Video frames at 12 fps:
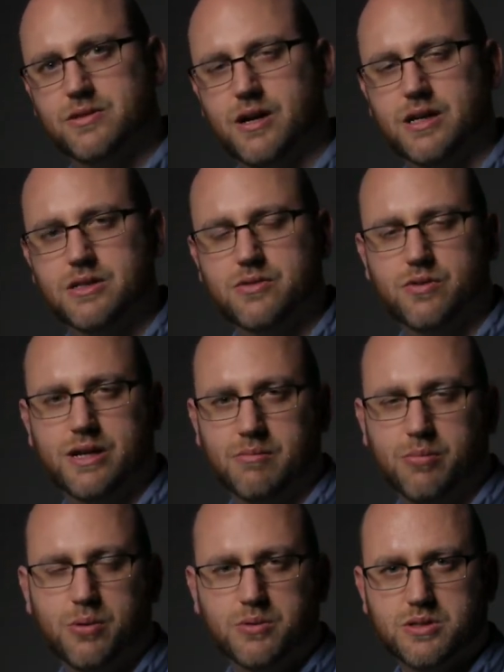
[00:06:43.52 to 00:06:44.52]
side is a really
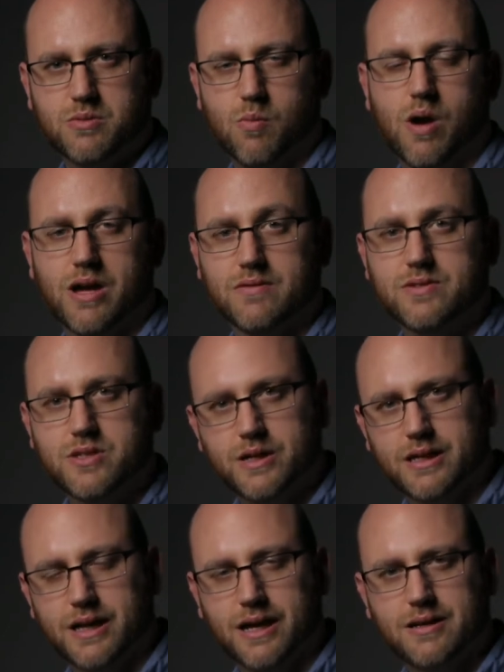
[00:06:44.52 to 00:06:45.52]
important way of
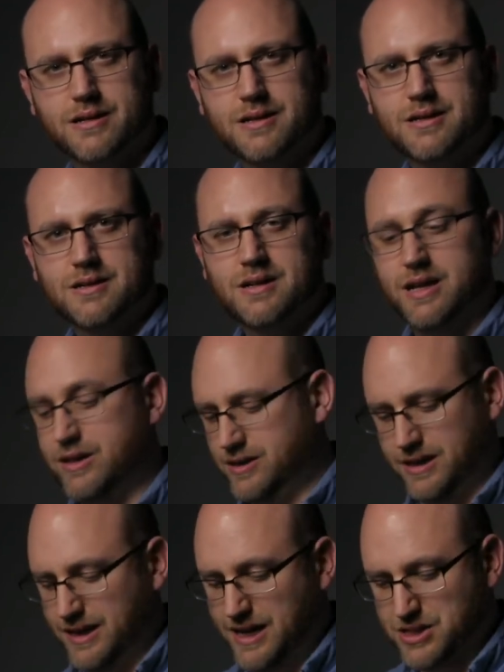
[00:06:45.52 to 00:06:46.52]
doing that. And
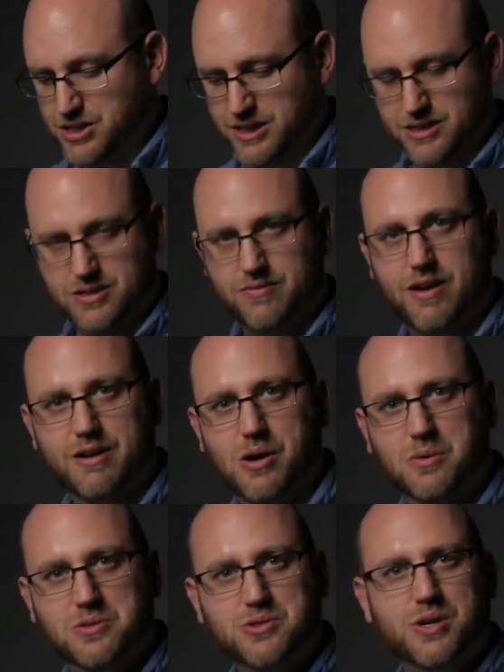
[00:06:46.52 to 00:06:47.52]
it actually is a very
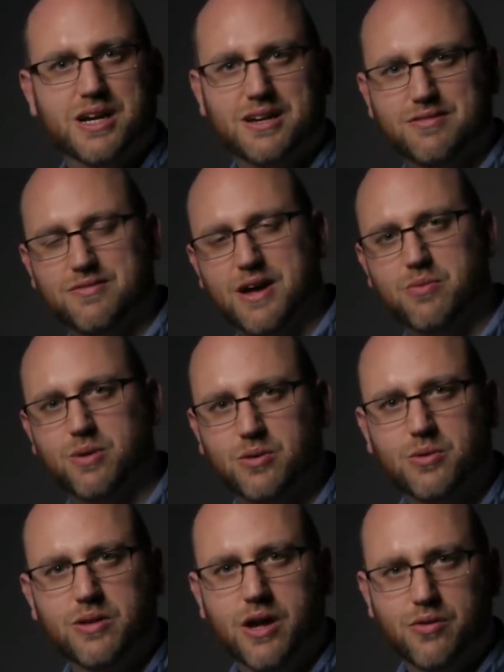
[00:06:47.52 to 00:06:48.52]
old trick. In fact, we
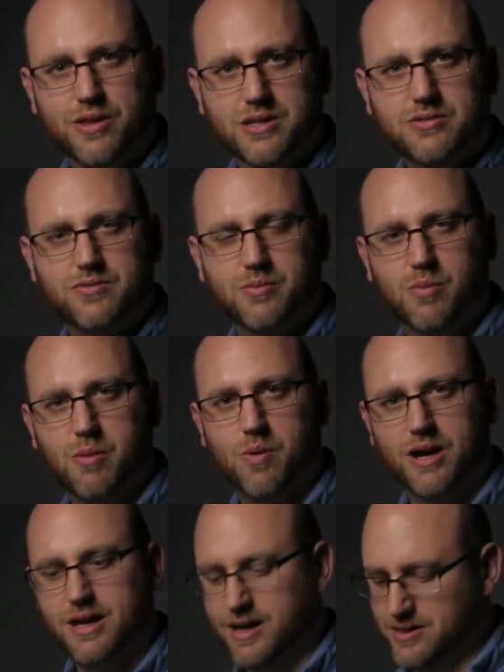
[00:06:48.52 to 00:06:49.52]
all know this from when
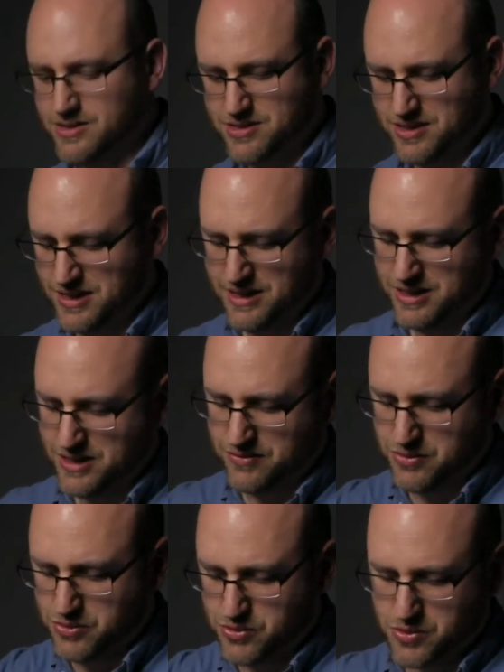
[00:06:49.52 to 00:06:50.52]
we're kids. If
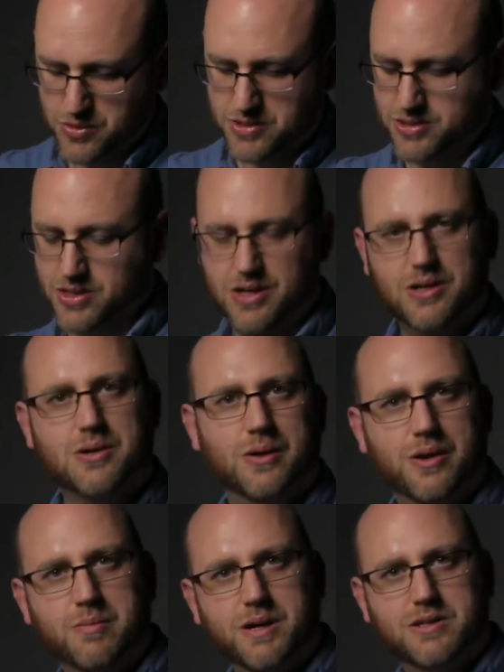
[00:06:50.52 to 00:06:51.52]
you draw a circle
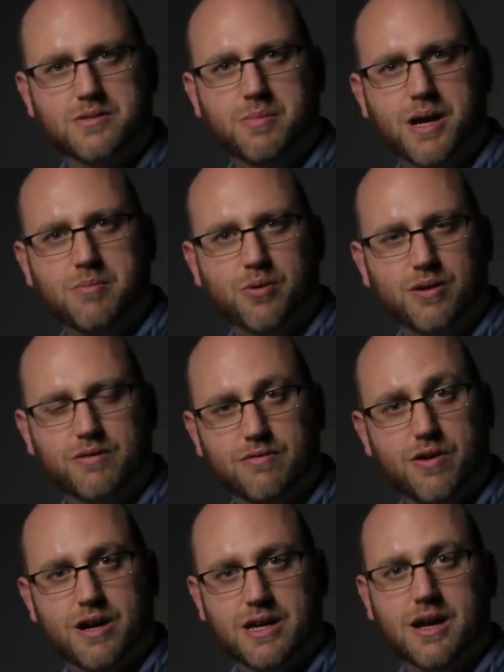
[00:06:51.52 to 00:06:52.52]
on a piece of paper, even a
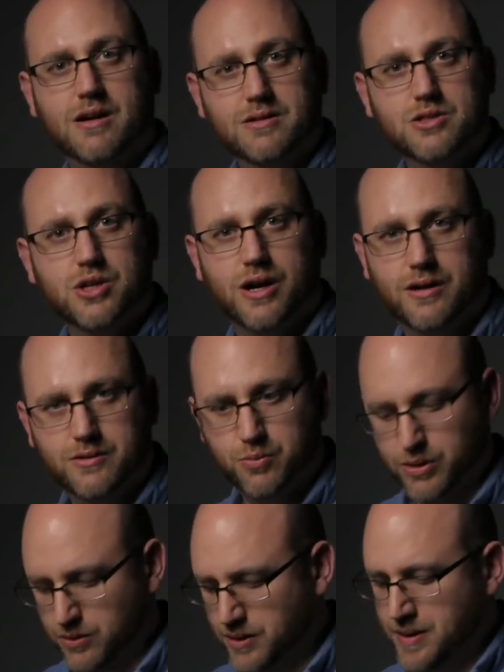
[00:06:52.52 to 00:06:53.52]
very young child
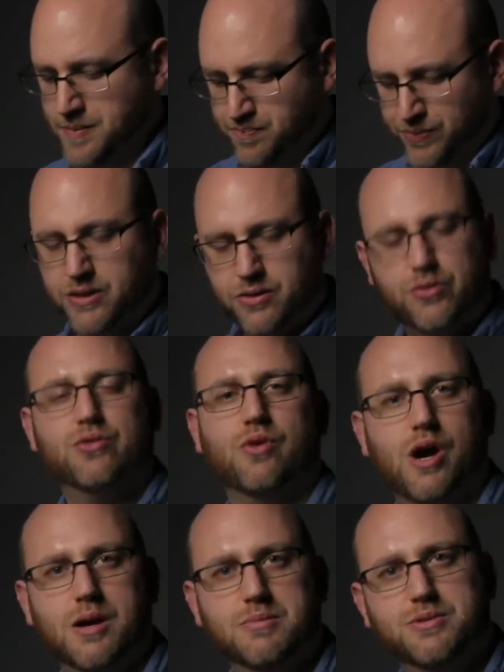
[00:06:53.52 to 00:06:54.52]
will
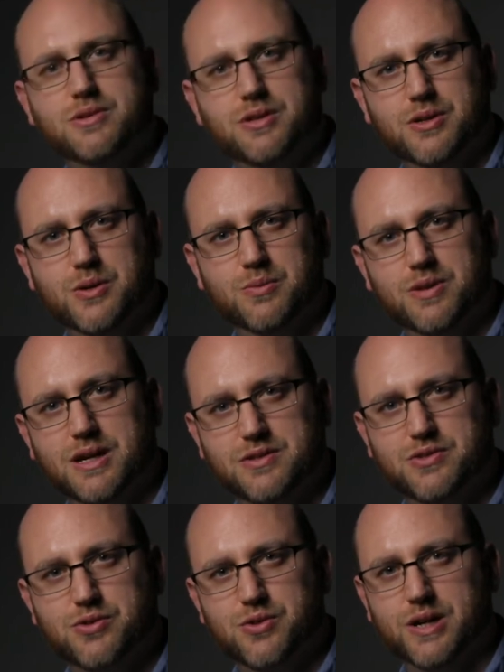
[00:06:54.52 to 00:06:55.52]
describe to you as
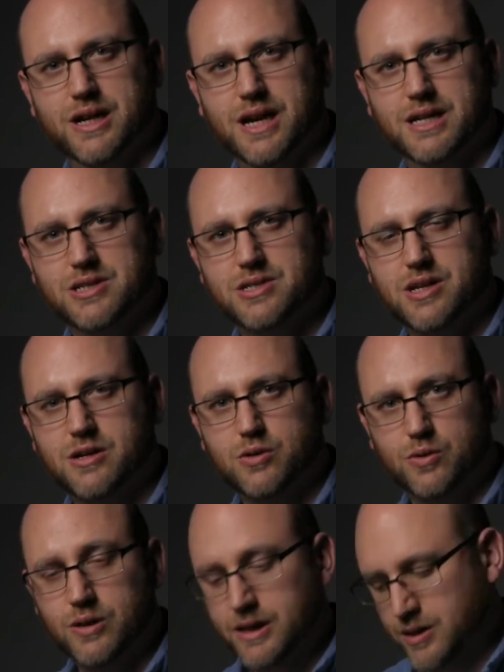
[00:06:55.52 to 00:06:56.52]
drawing a
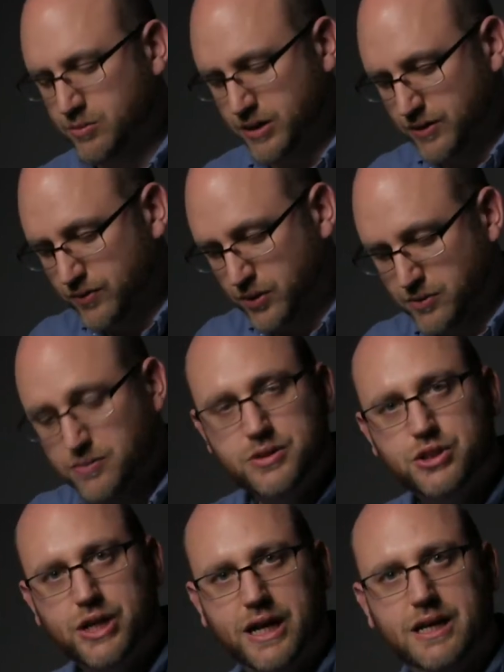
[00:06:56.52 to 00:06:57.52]
circle. But if you
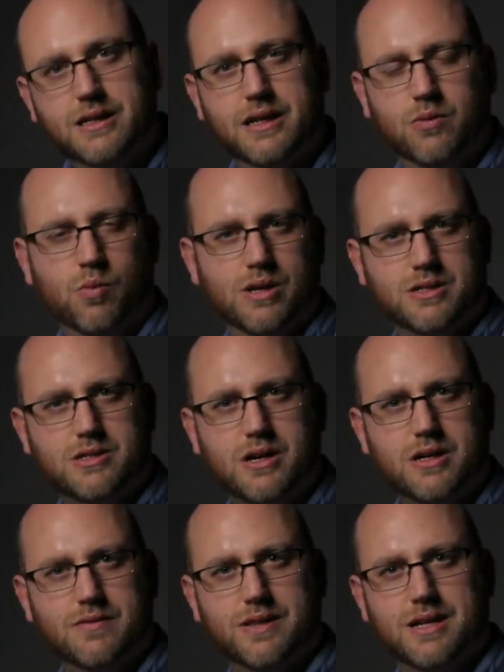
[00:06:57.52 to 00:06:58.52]
shade in one
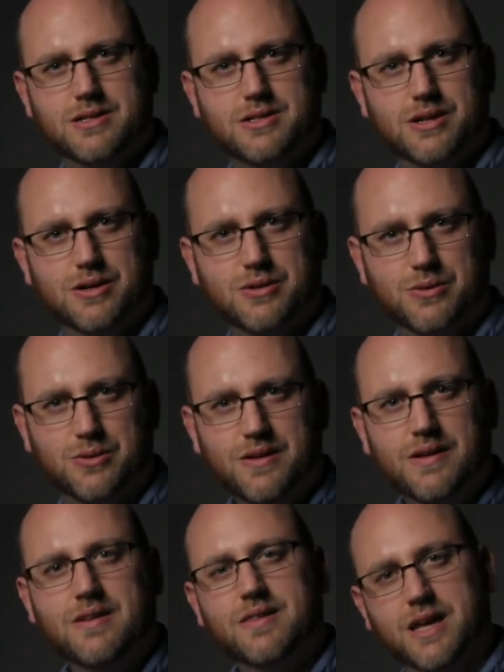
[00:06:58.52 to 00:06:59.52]
side of that circle,
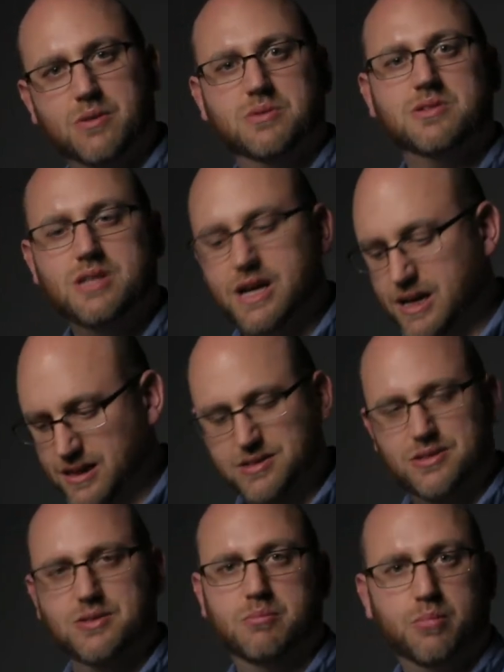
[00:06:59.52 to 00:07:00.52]
they will say
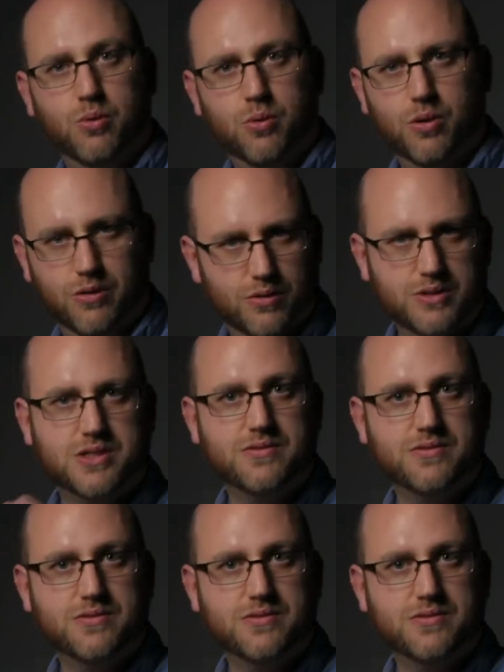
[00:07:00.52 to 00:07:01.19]
this is a ball or a